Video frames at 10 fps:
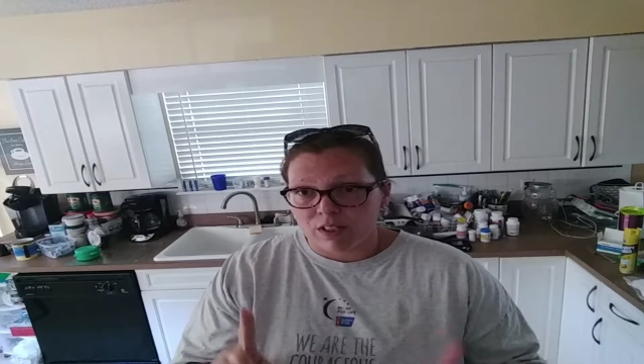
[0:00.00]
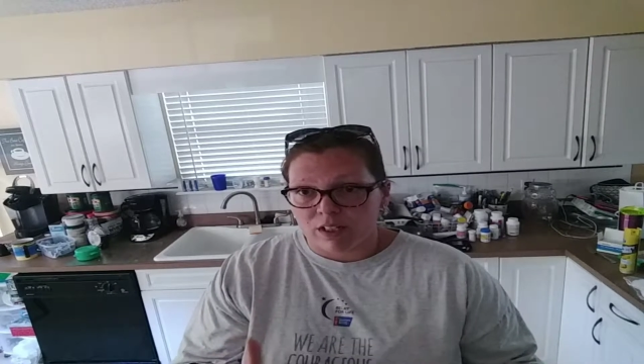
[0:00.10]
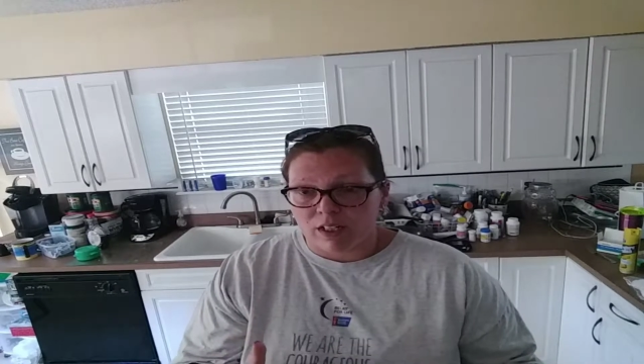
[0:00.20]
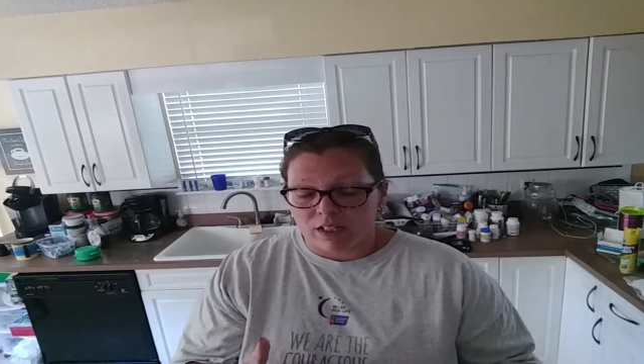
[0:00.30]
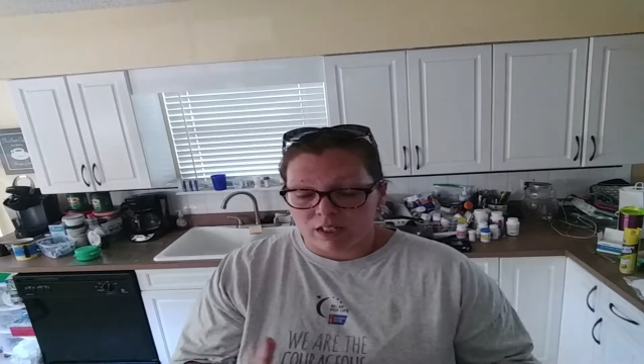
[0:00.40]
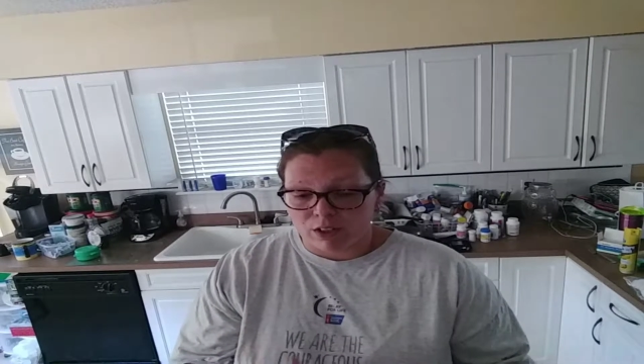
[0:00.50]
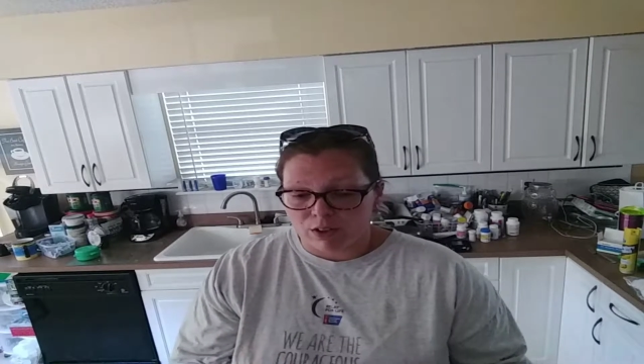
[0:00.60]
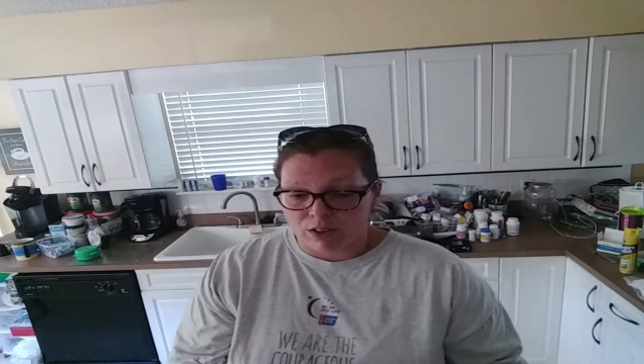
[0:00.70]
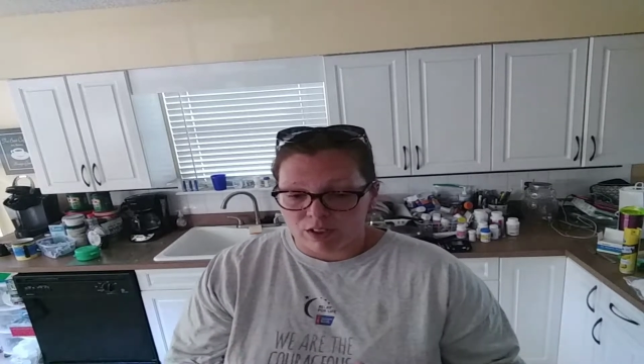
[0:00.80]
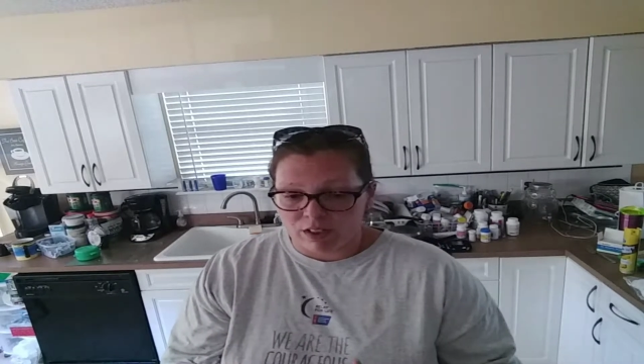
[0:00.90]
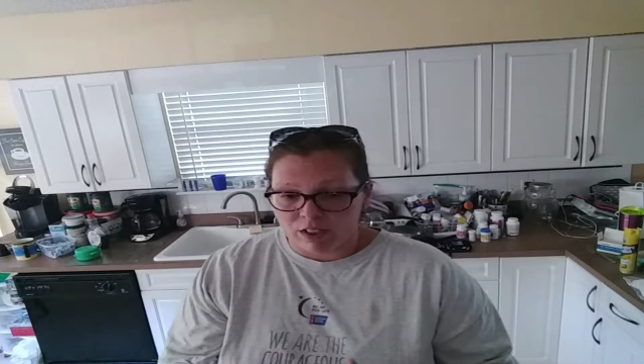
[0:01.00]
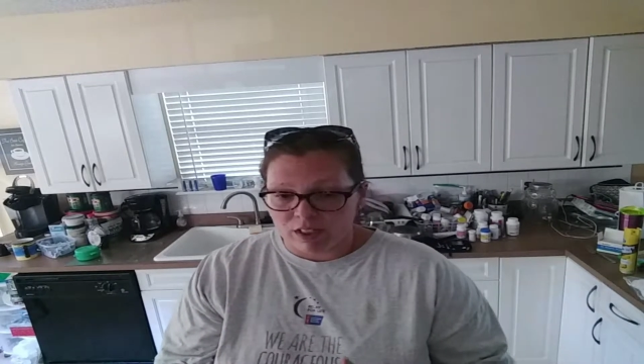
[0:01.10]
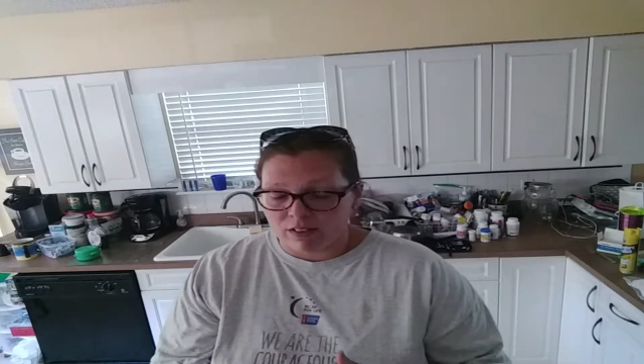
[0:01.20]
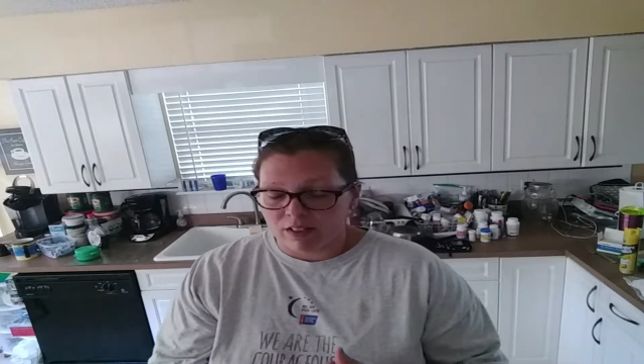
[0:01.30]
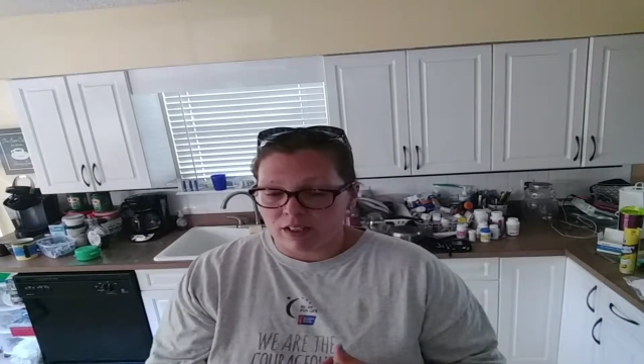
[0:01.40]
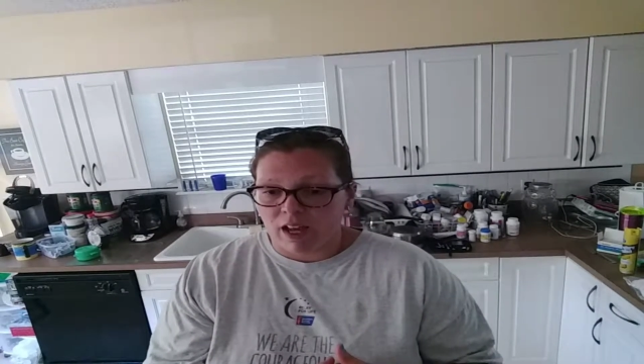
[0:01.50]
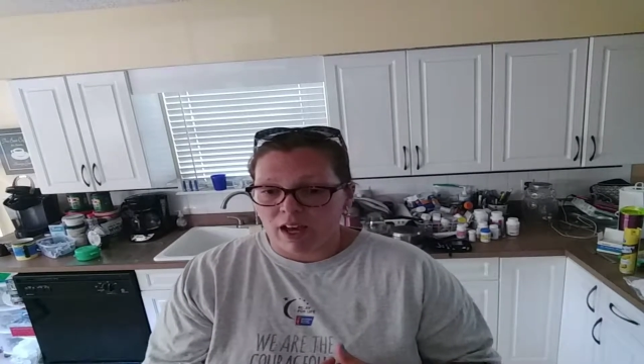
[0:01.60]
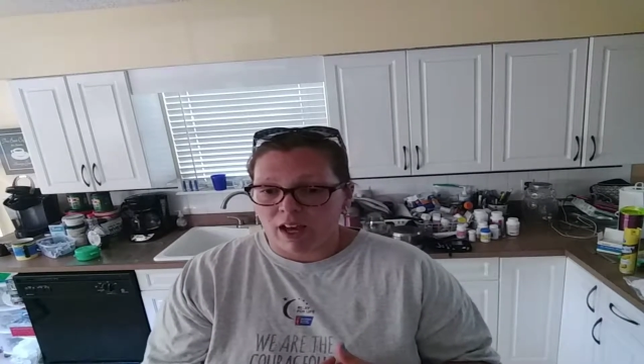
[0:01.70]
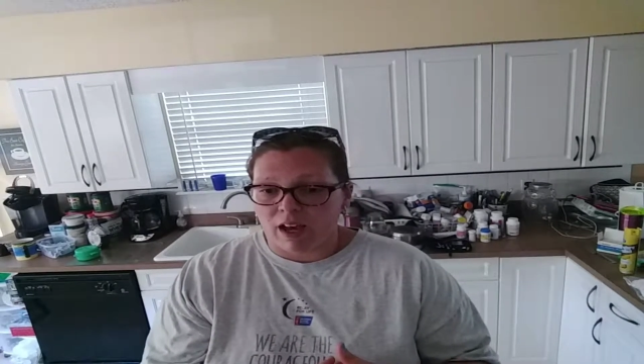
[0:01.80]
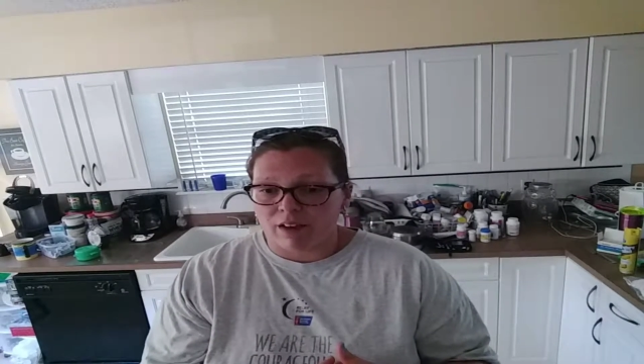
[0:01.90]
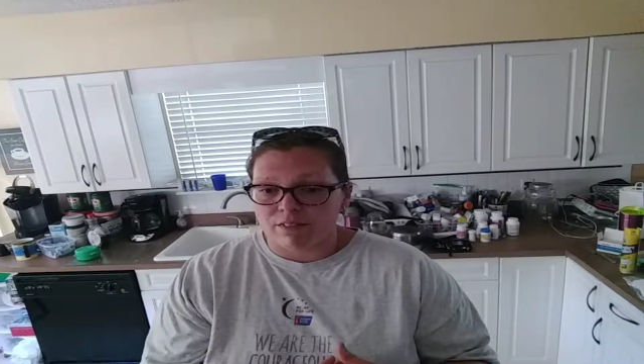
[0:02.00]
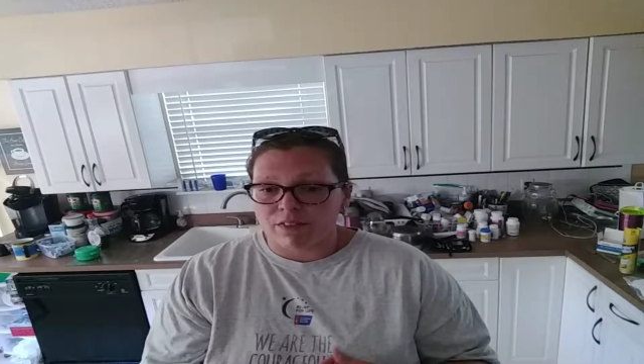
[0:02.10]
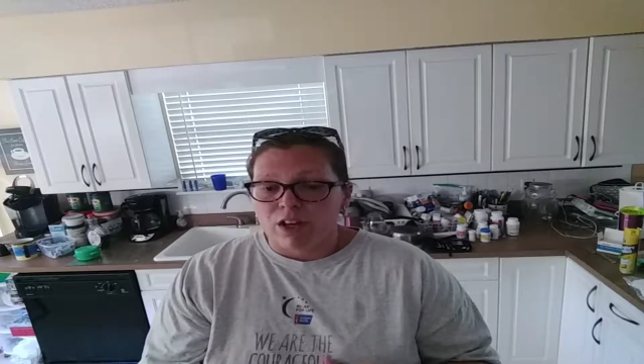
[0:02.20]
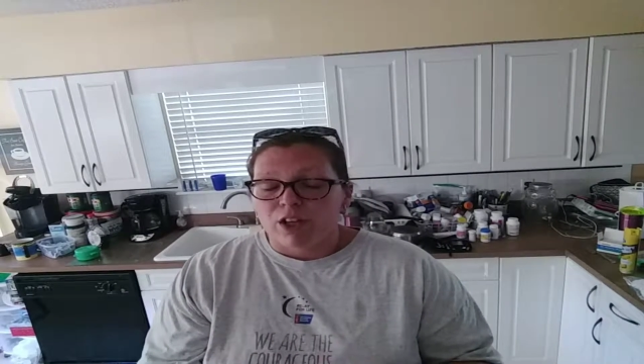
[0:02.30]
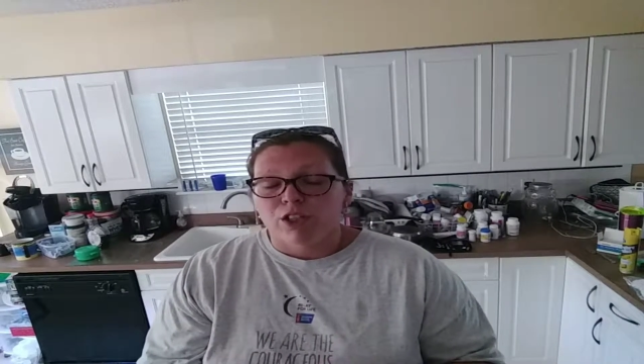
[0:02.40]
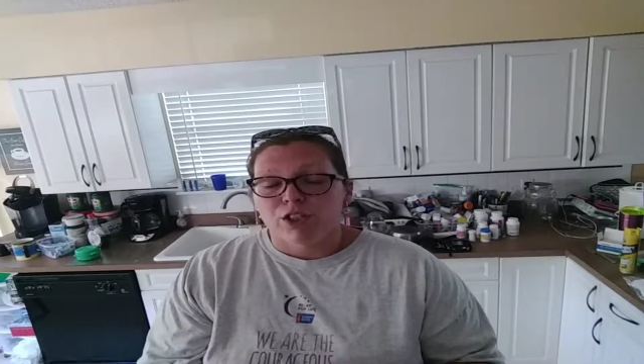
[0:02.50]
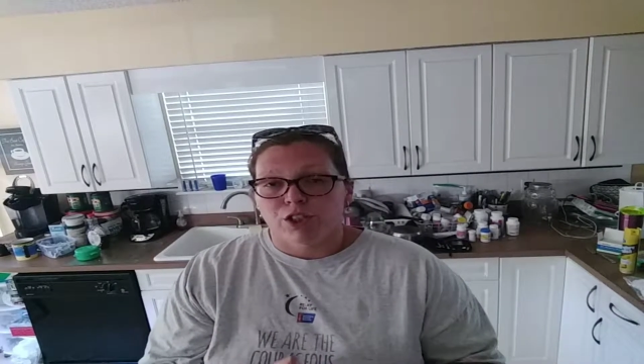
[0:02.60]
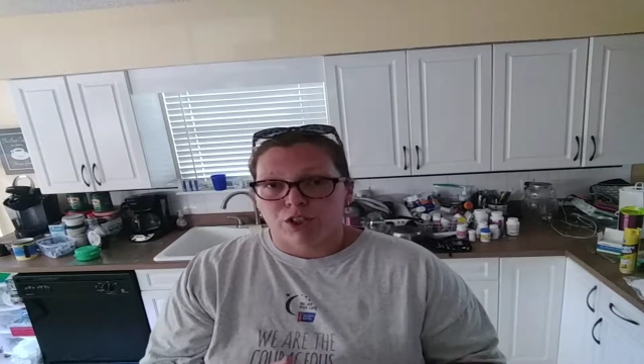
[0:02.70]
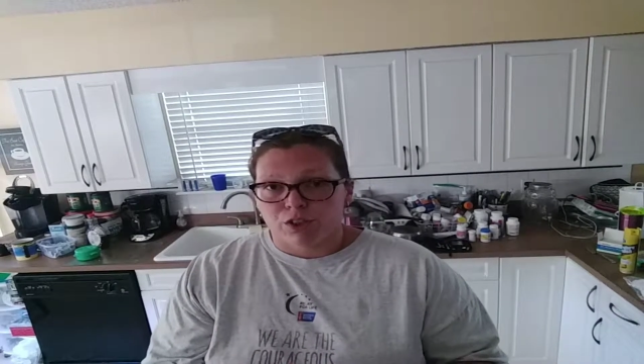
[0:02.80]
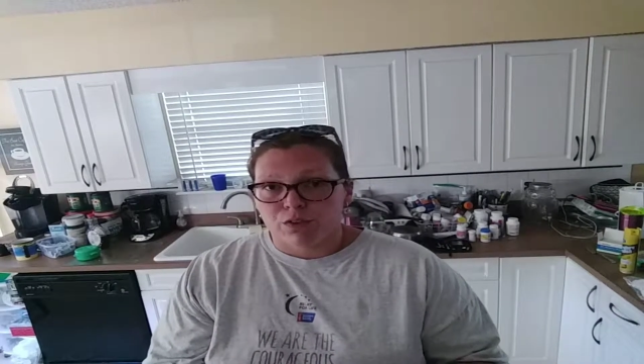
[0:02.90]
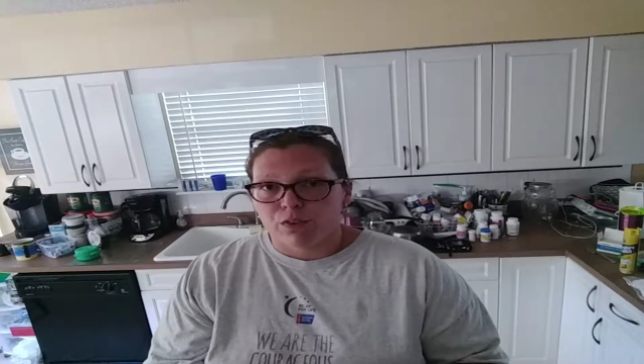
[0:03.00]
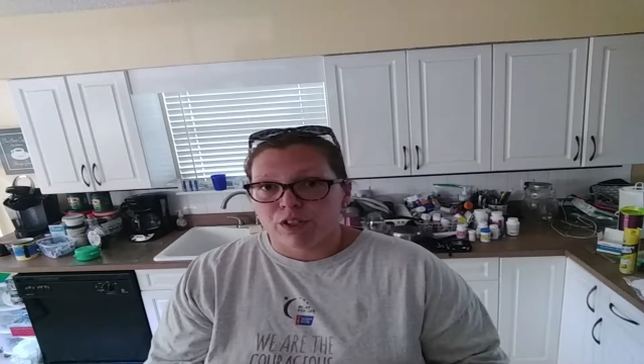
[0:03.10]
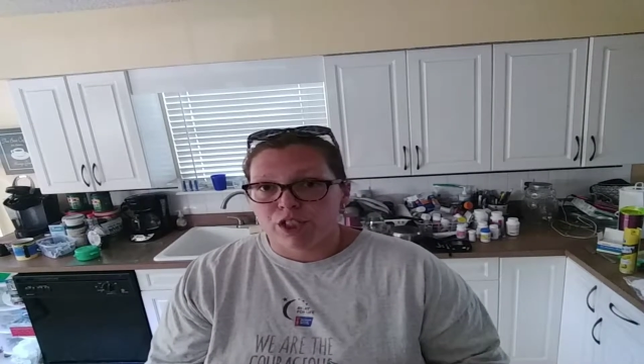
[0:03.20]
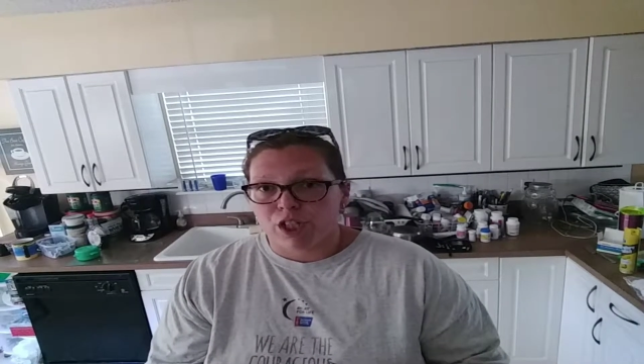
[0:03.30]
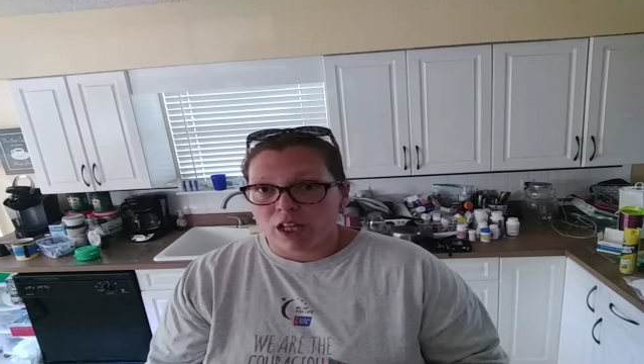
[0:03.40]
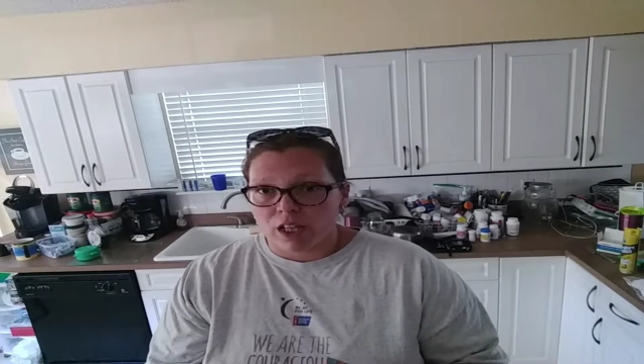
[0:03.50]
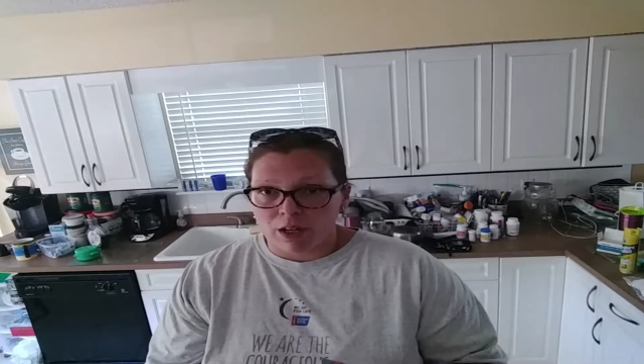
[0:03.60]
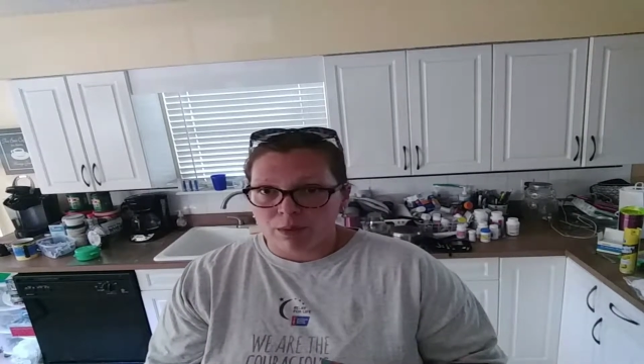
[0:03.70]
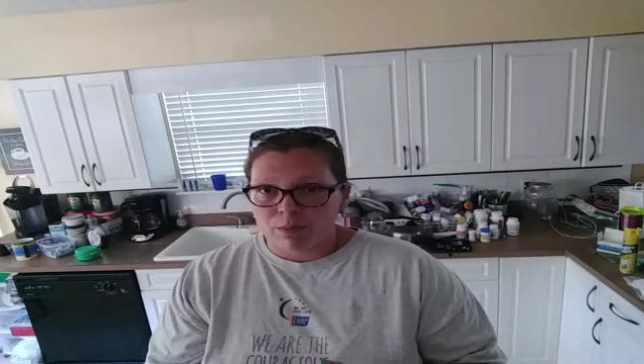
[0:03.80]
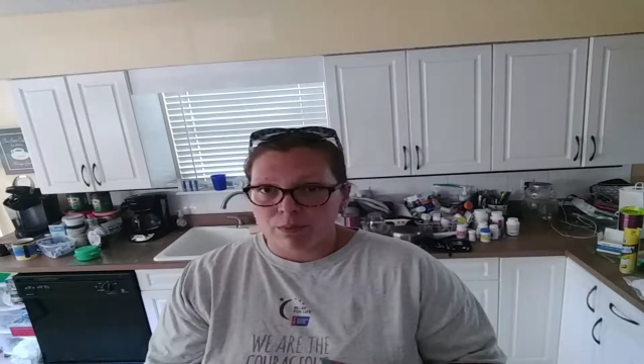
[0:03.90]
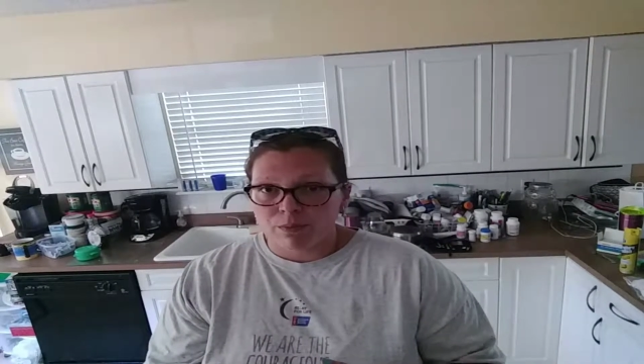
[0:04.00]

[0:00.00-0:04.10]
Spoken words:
to need to have sugar-free Jell-O.